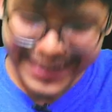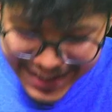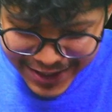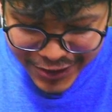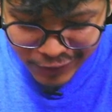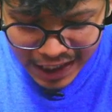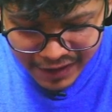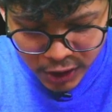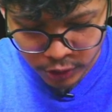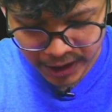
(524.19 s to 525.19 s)
So what I will
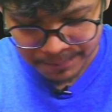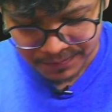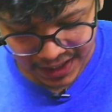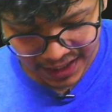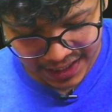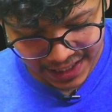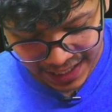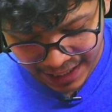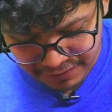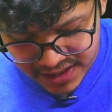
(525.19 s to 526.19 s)
do, okay, I
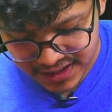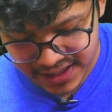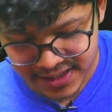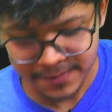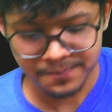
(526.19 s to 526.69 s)
have this list,